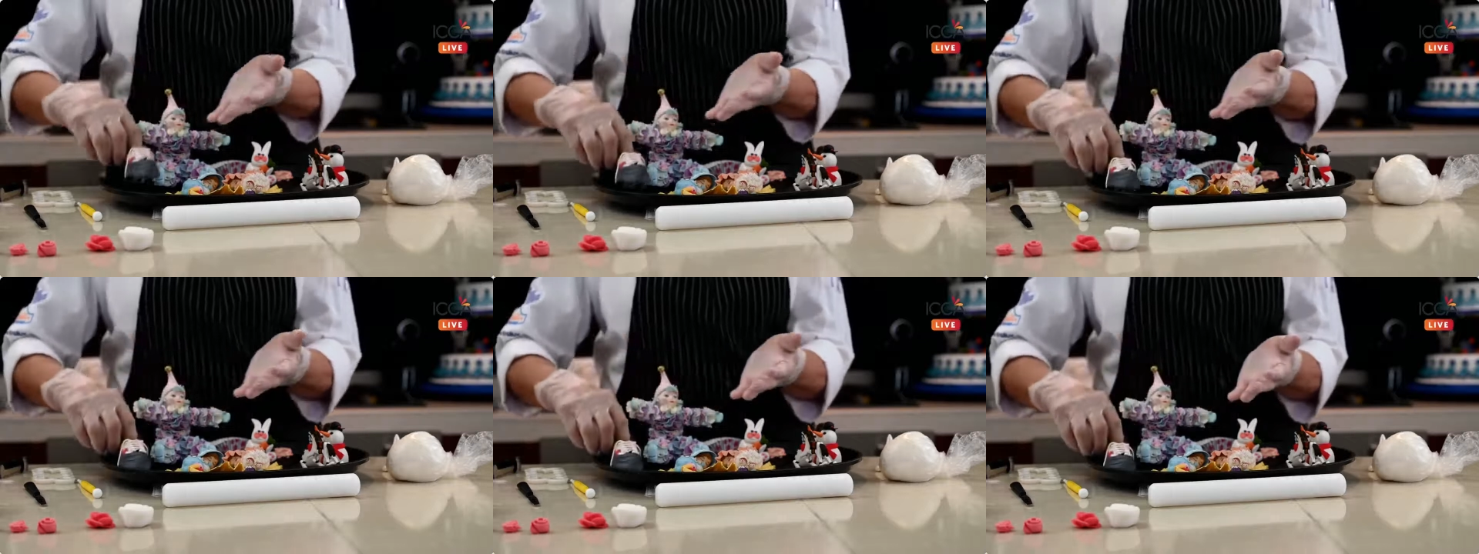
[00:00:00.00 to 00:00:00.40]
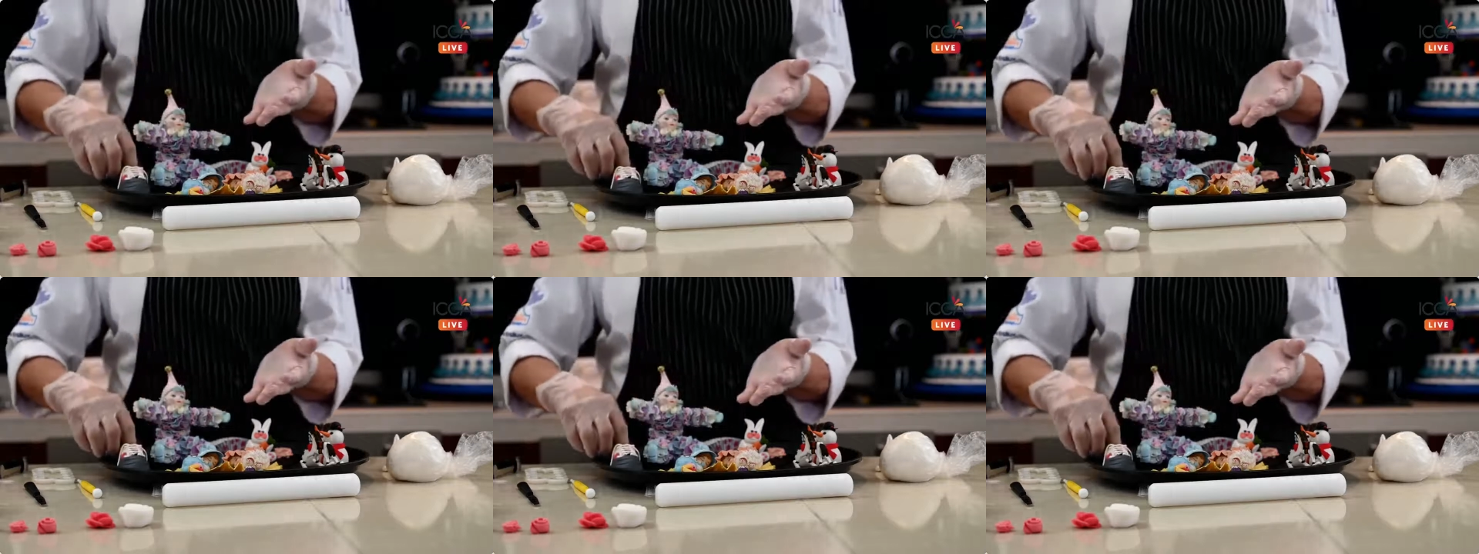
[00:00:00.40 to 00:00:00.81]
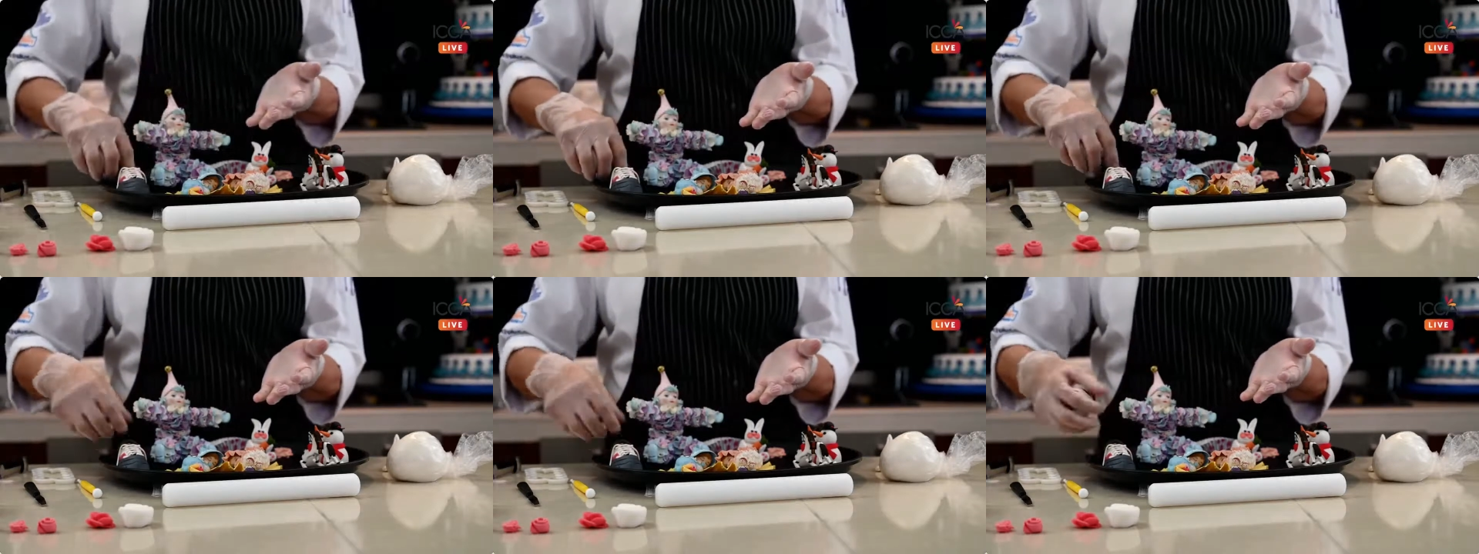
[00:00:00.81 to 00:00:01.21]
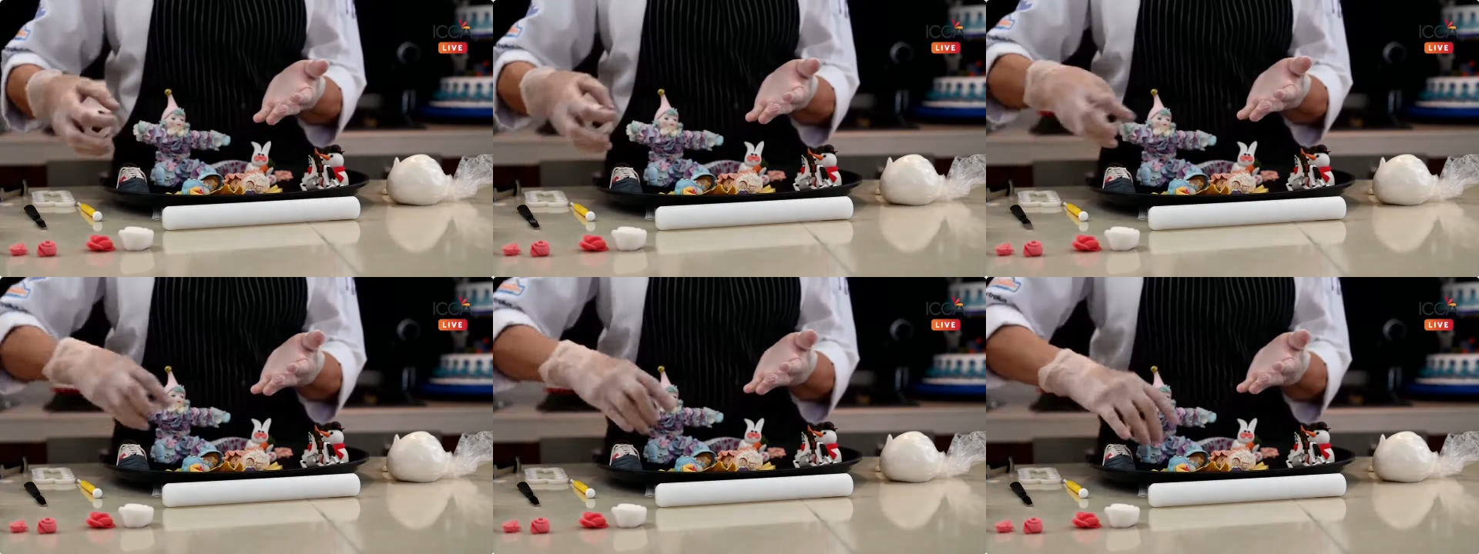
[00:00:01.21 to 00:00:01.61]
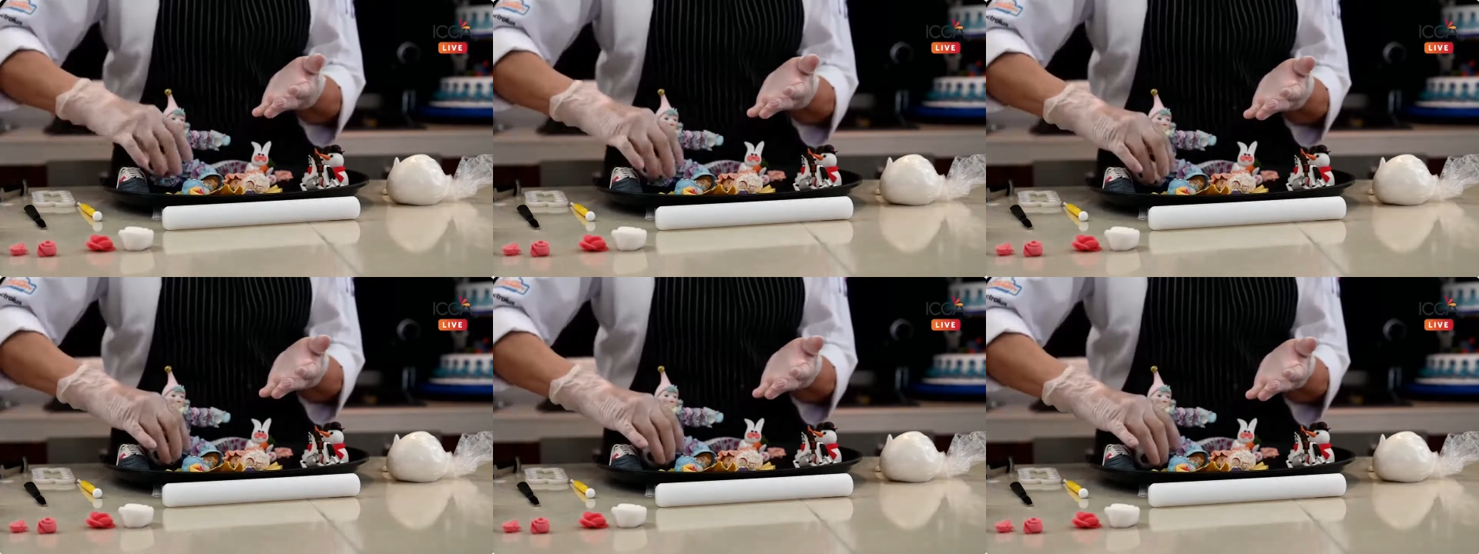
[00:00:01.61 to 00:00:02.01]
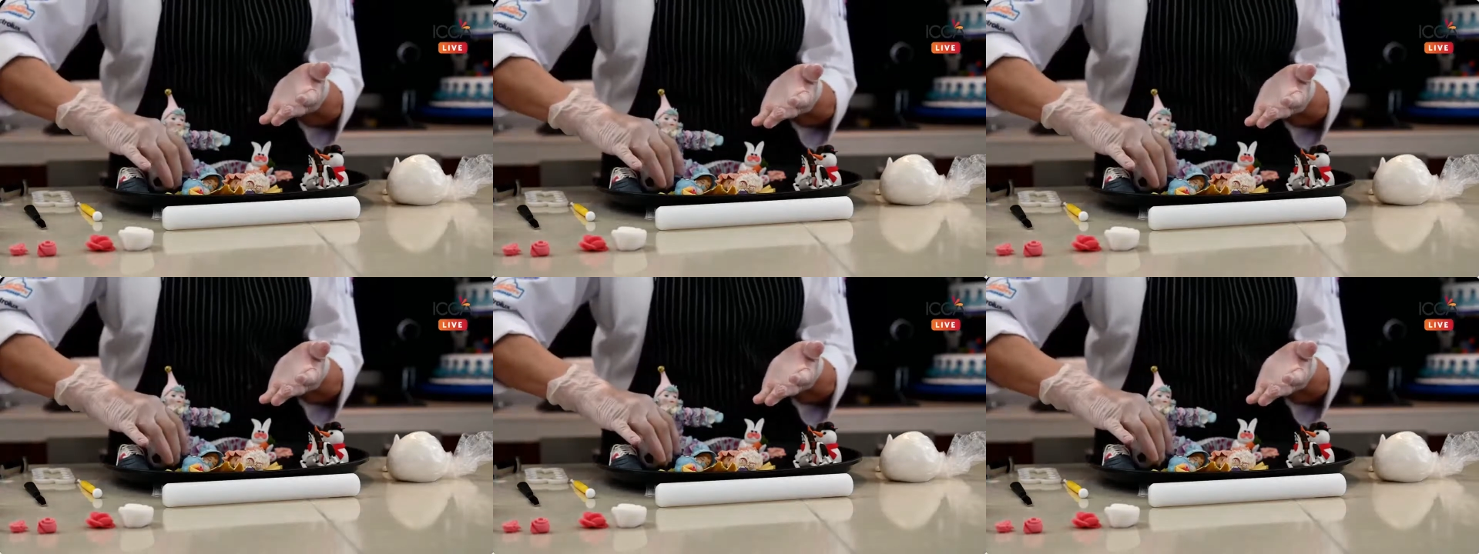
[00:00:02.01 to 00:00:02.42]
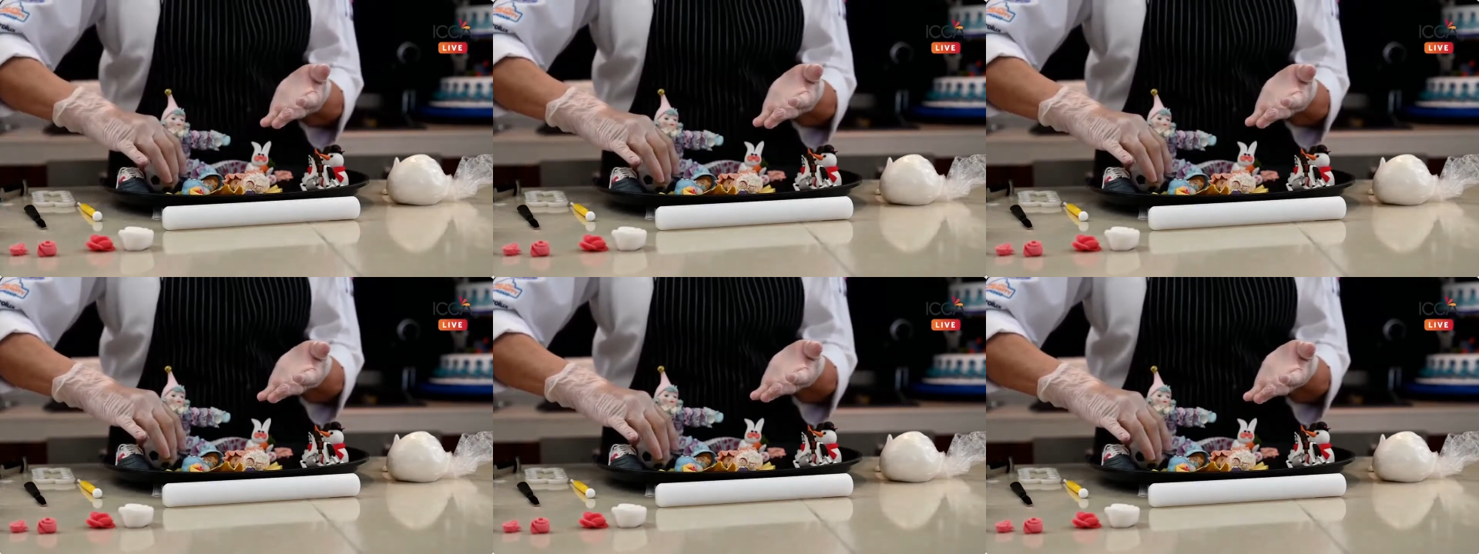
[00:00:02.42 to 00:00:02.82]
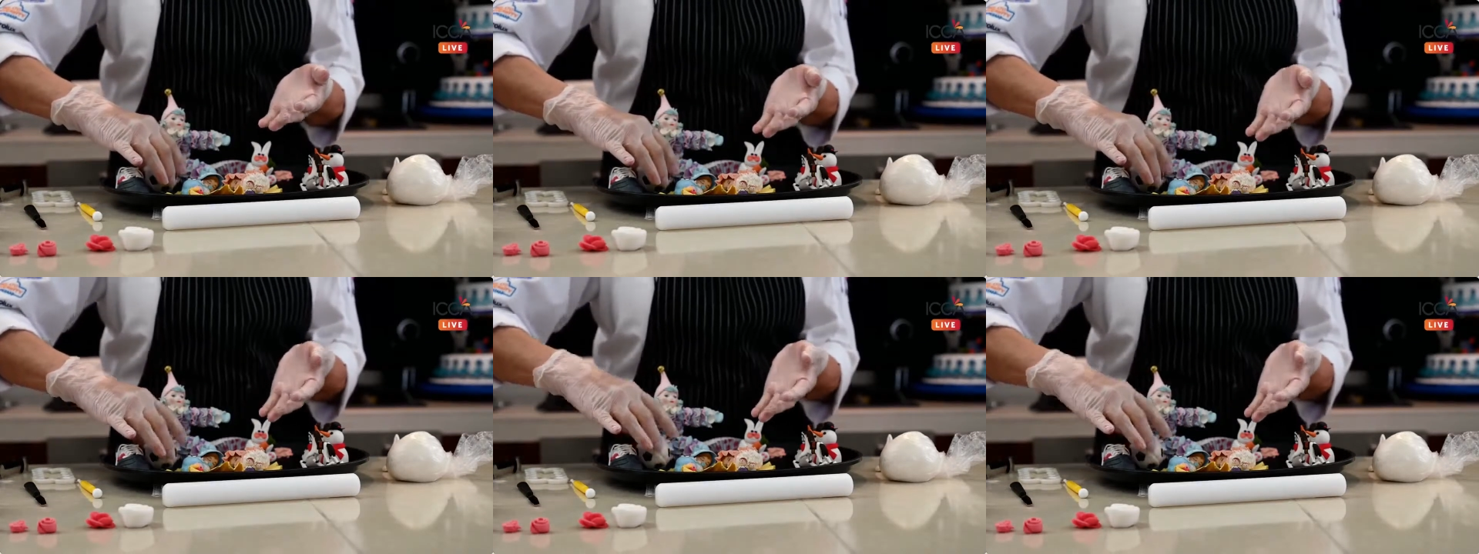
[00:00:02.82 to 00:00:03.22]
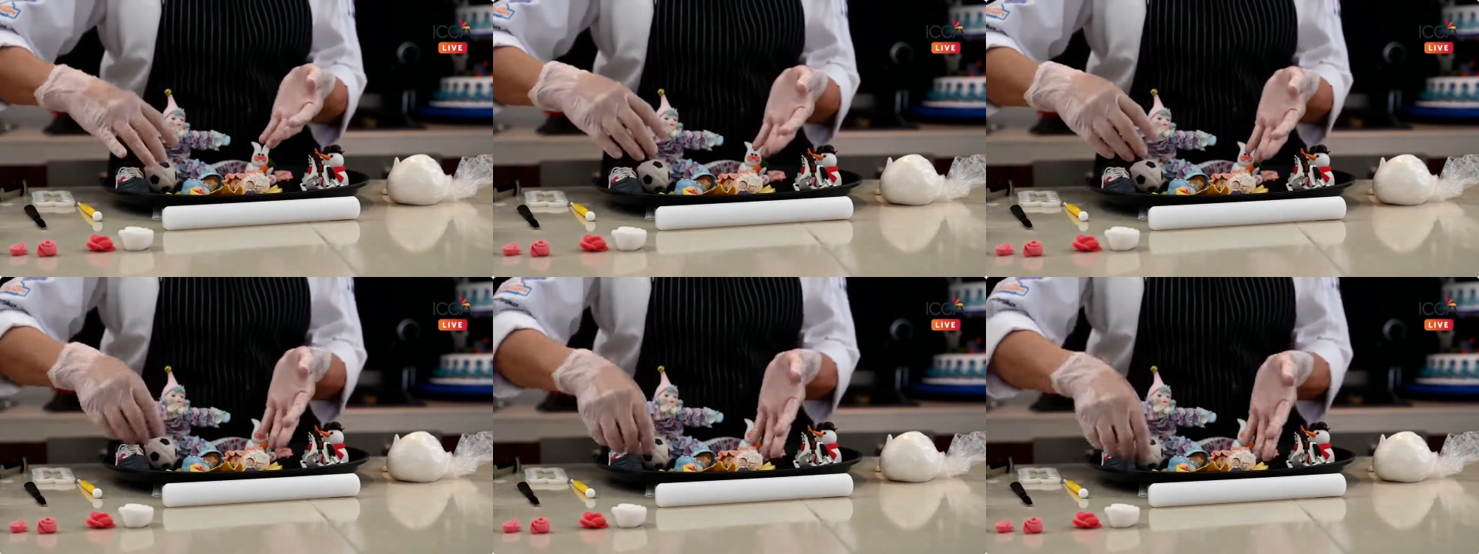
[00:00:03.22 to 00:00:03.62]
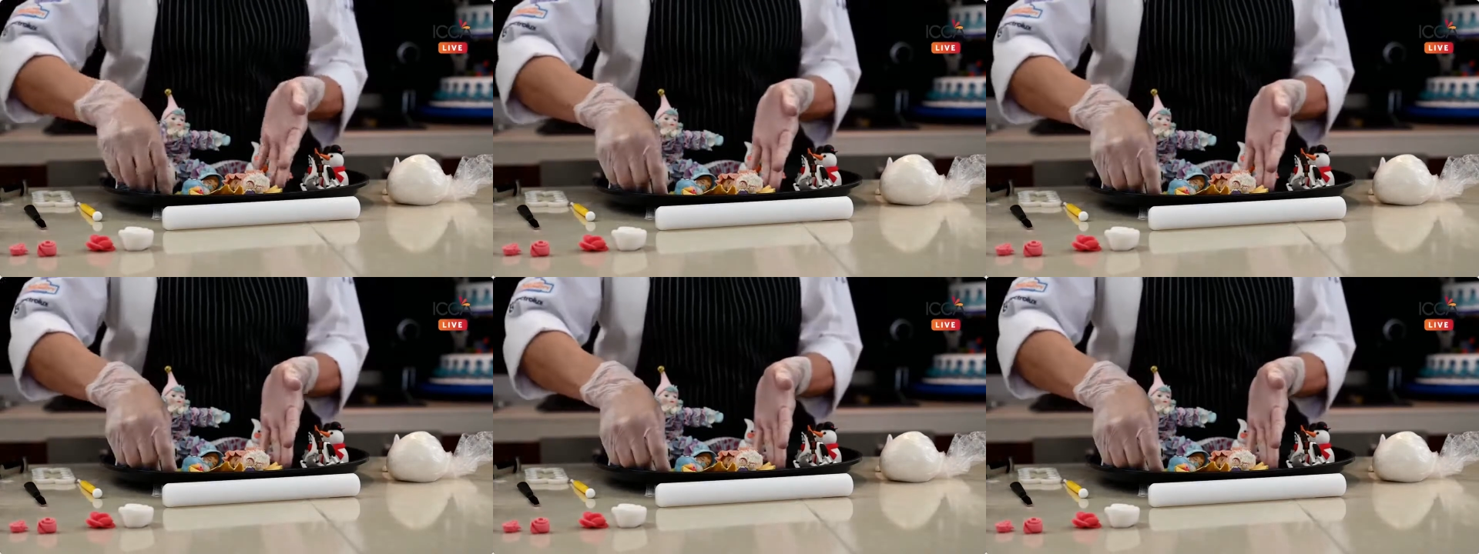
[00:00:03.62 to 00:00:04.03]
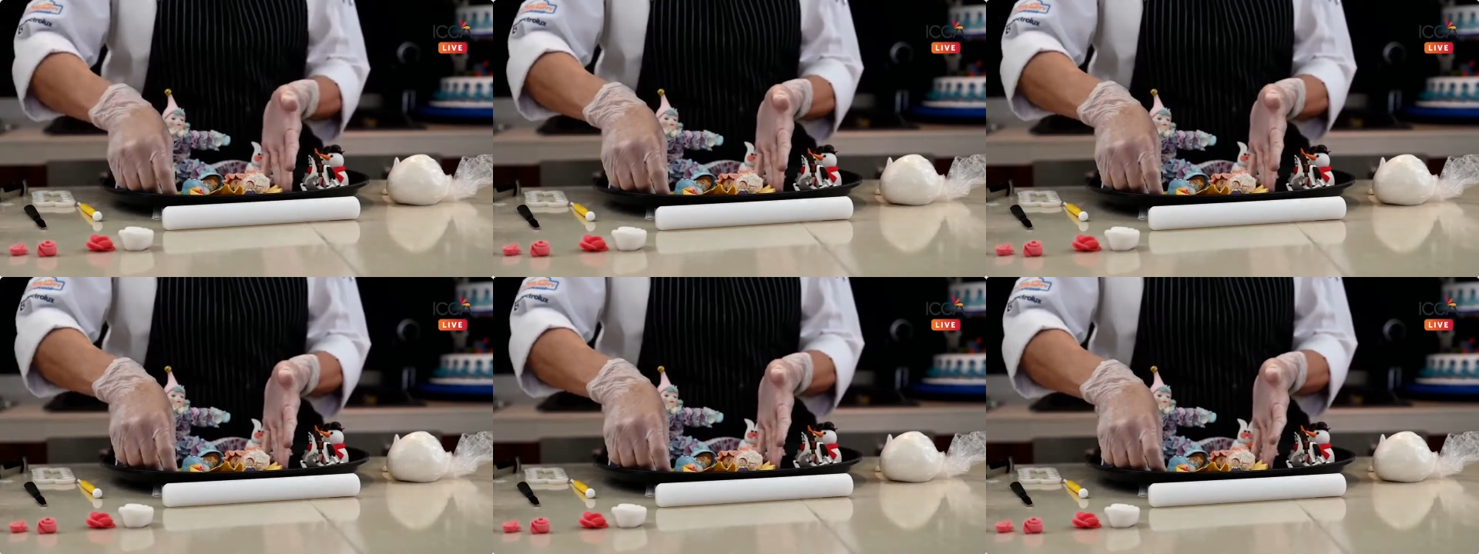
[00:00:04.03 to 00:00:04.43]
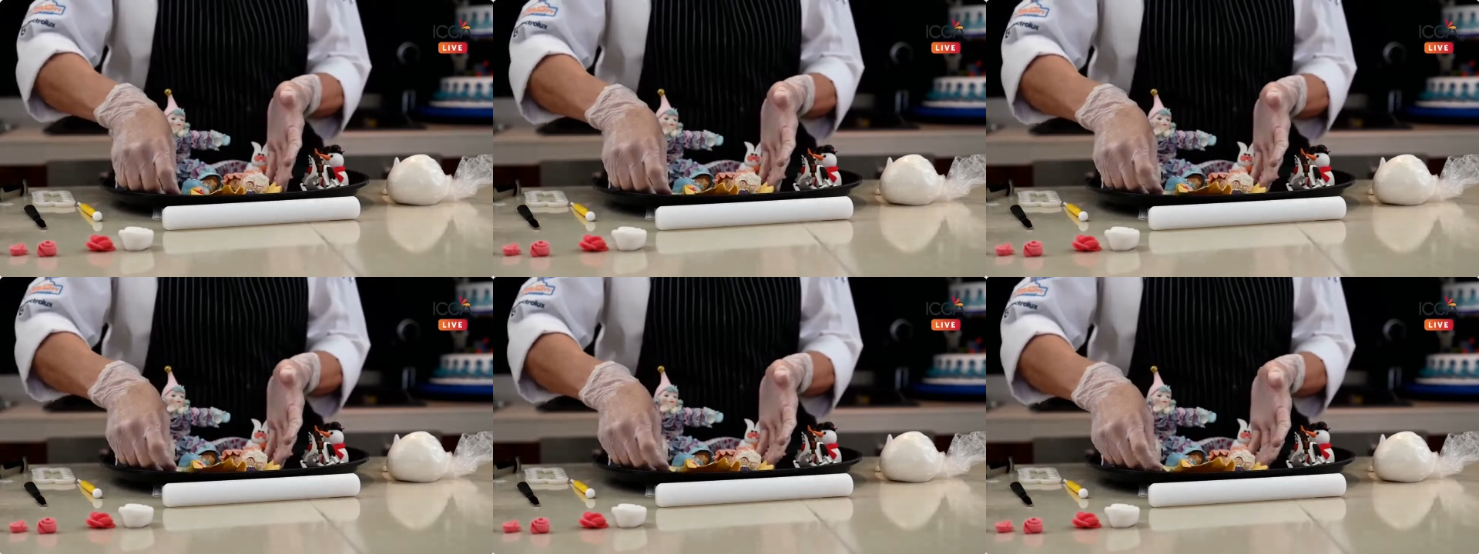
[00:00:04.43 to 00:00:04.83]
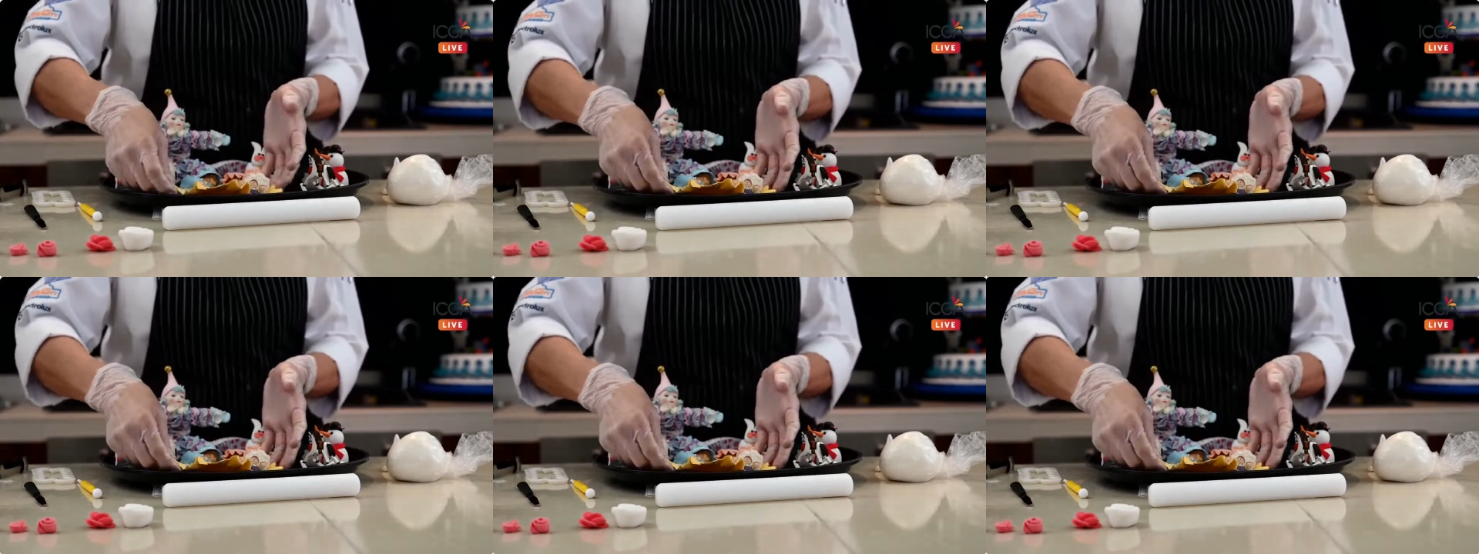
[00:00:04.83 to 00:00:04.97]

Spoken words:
[unreadable: no face in view]